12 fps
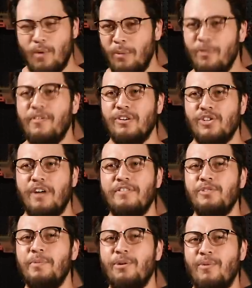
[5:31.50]
RedWolf Airsoft
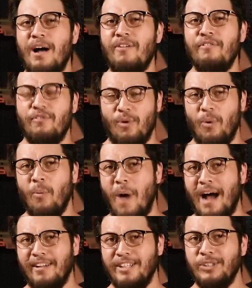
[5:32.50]
has been around for a
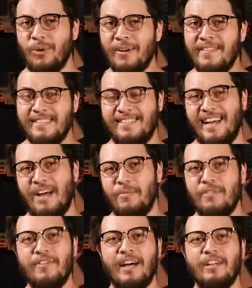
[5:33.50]
while, and during this time,
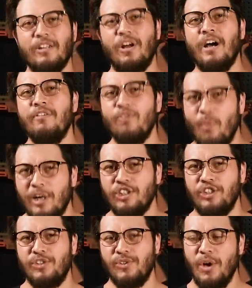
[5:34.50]
we've got a lot of
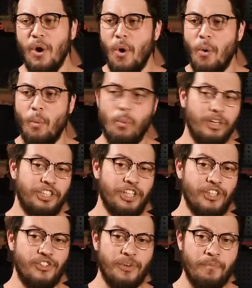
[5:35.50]
questions, which
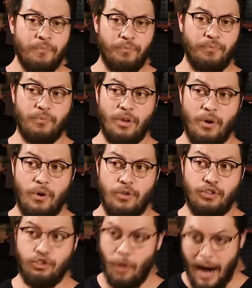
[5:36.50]
is
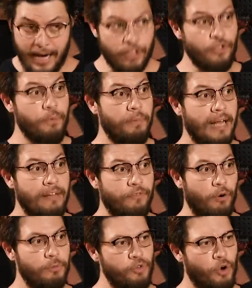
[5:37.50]
trying new
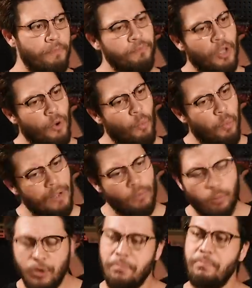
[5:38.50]
platforms or
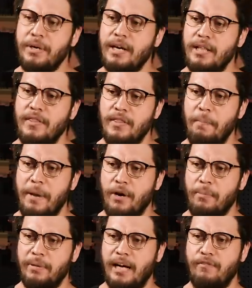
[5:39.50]
what would be the
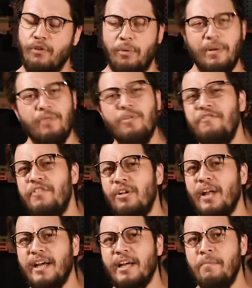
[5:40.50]
better platform. And we feel
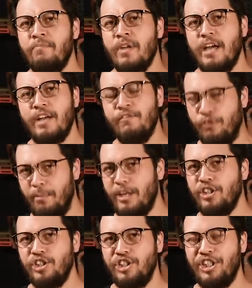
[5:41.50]
like
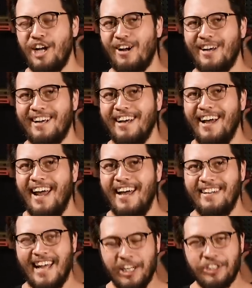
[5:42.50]
information sharing
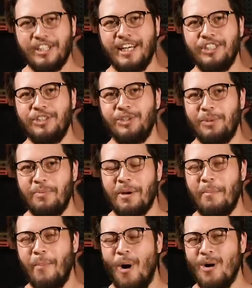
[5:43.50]
and education should be
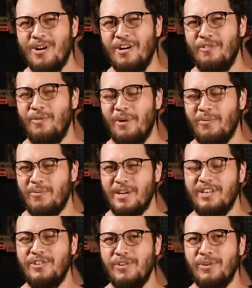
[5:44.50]
a part of what
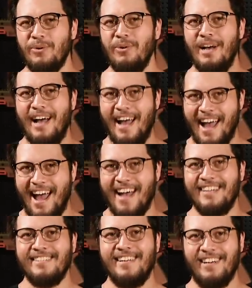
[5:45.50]
we do
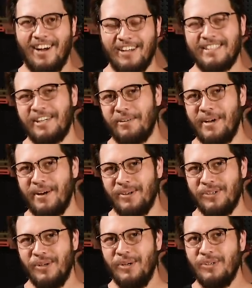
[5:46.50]
as content
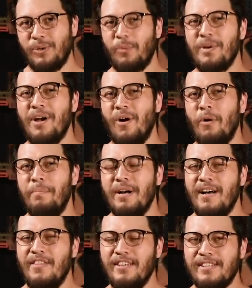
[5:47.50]
creators. So we hope
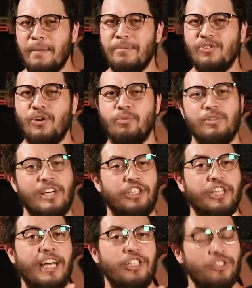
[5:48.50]
this episode was
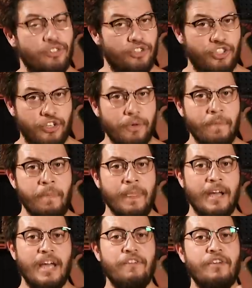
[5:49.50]
educational to you.
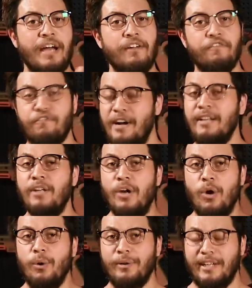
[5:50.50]
If you had a friend
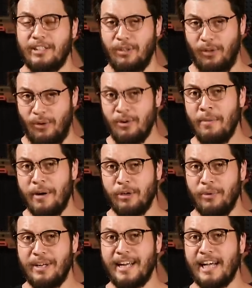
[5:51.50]
who would like to learn
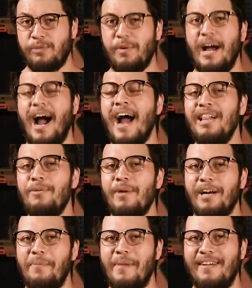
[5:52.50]
about green gas, we highly
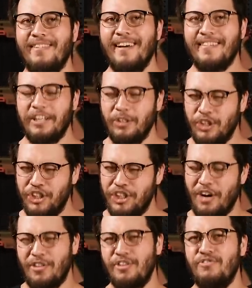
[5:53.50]
recommend that you
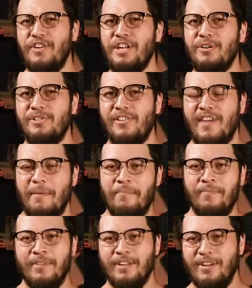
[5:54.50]
share this video to them.
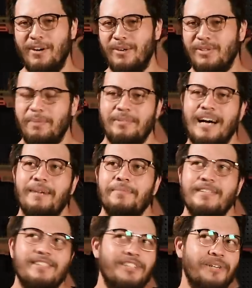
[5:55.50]
You know, sometimes
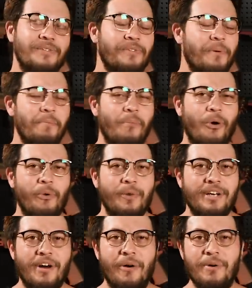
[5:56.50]
it's just the more
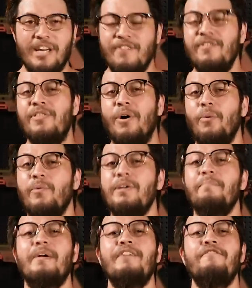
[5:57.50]
we know, even though we
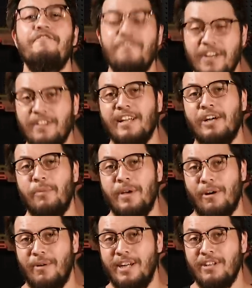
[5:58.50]
may feel like we
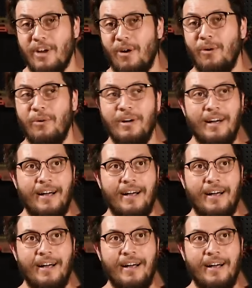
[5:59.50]
already know